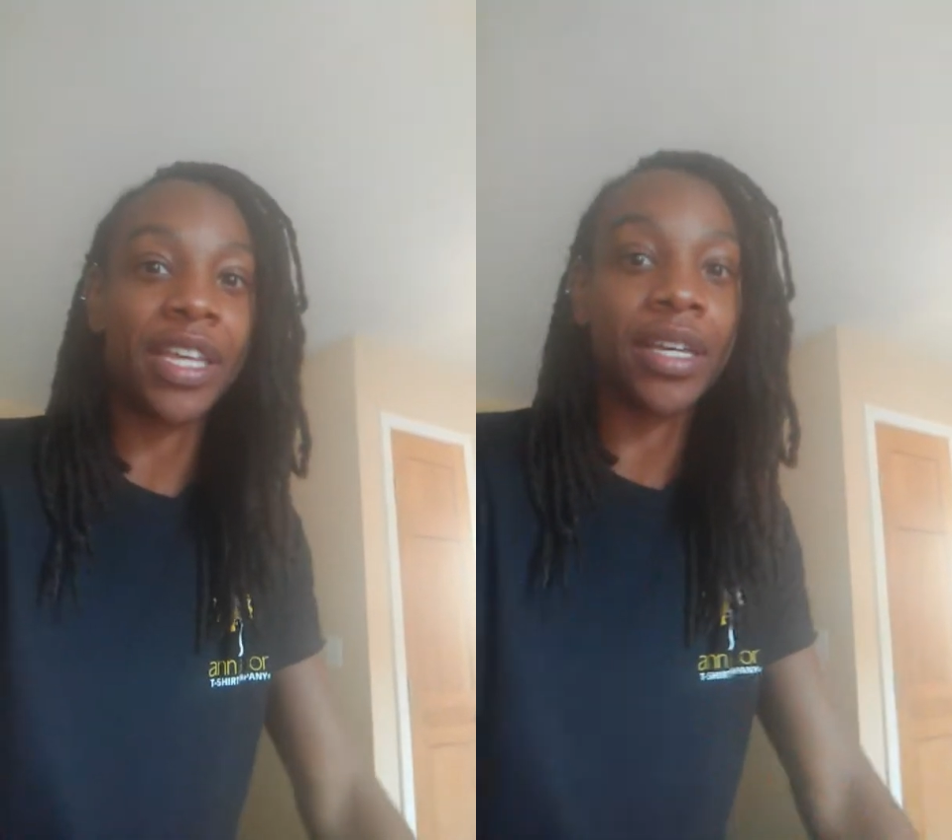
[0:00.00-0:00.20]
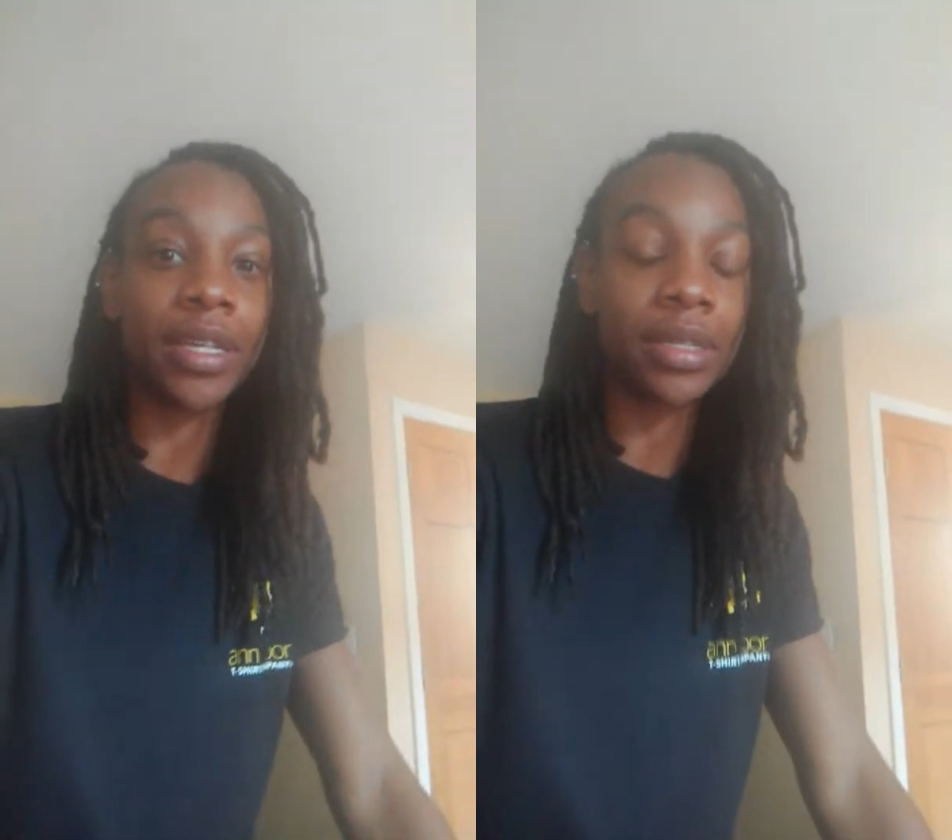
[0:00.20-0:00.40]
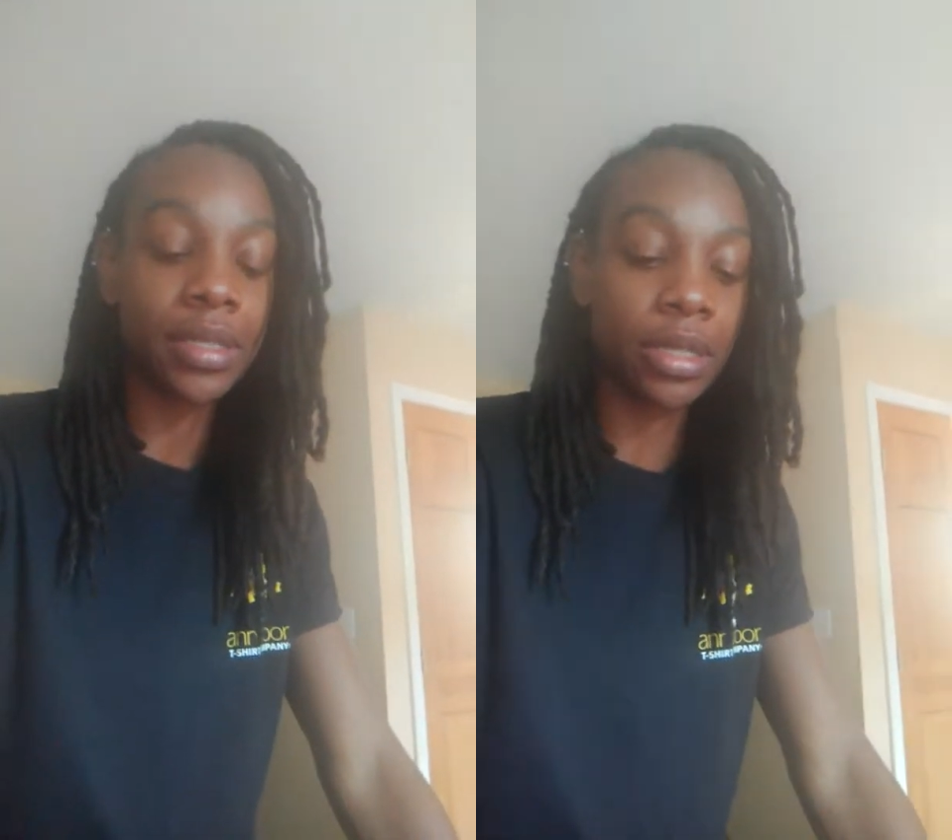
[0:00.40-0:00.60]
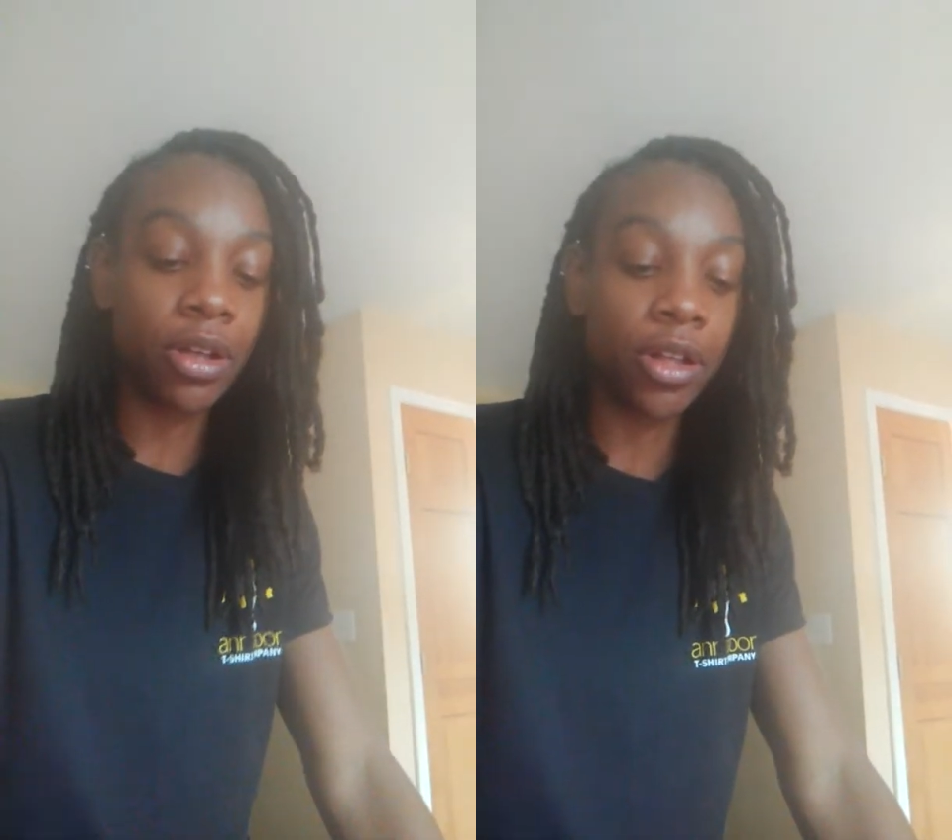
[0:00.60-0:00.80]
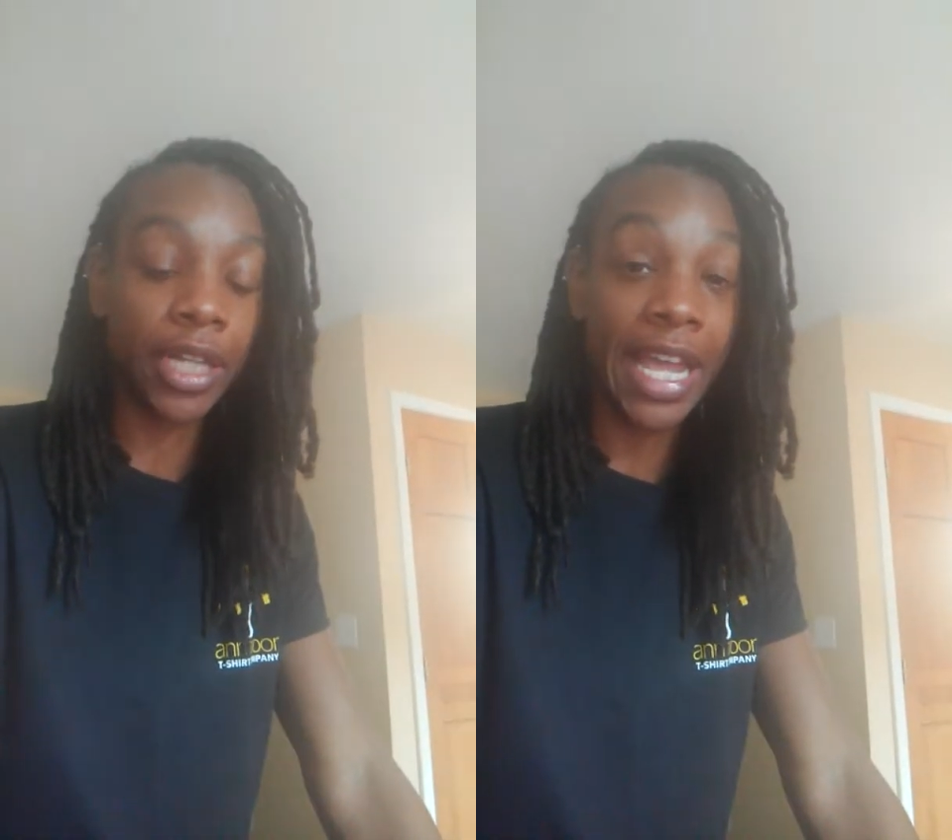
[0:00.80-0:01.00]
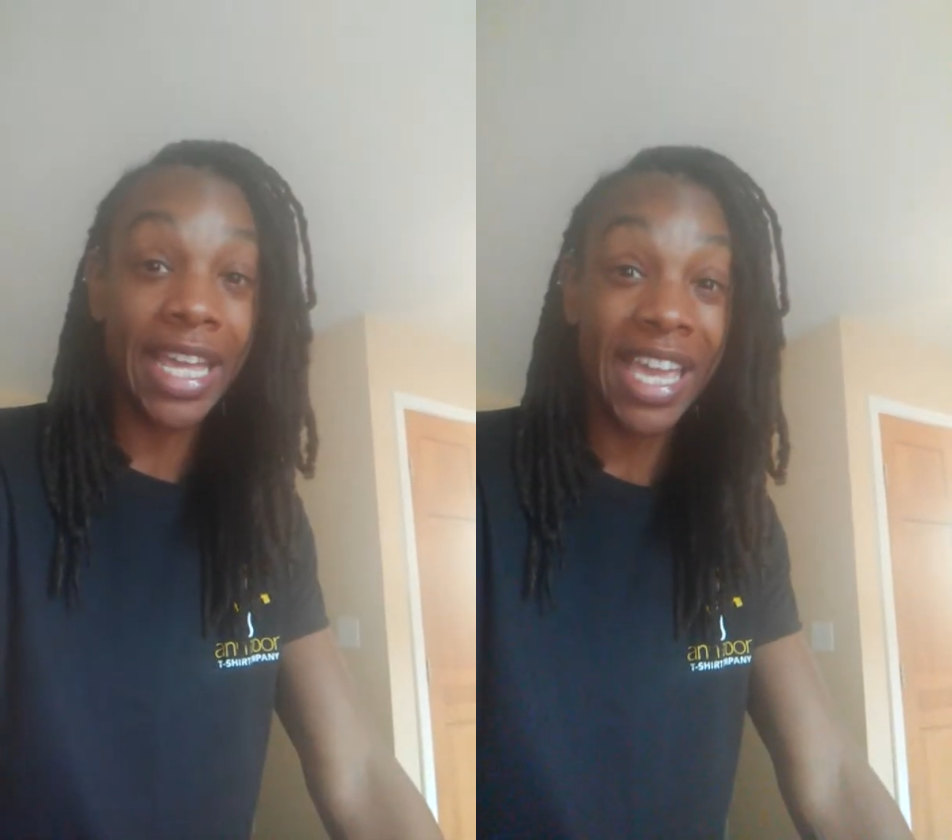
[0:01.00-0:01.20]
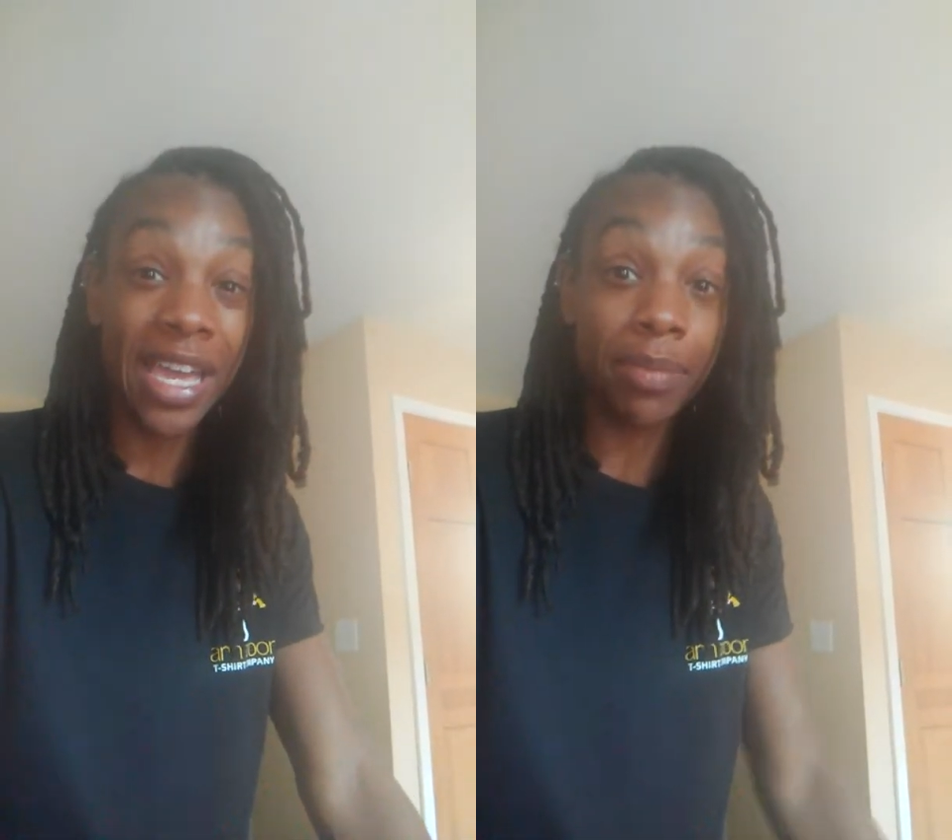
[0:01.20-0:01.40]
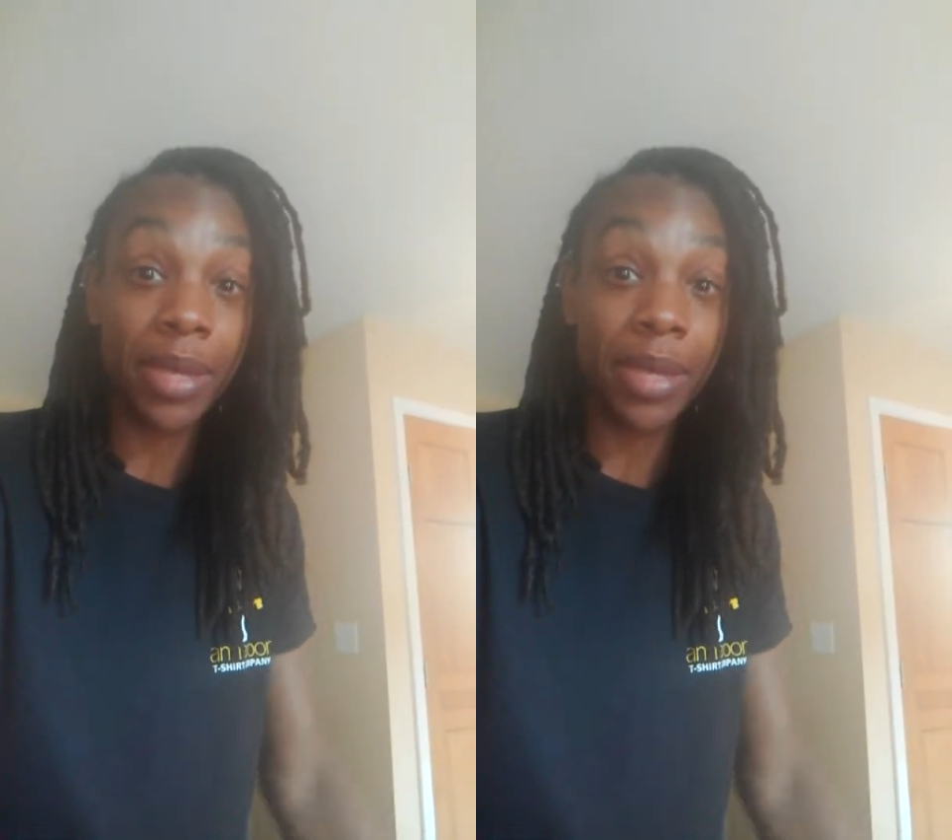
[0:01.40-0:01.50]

is called a cam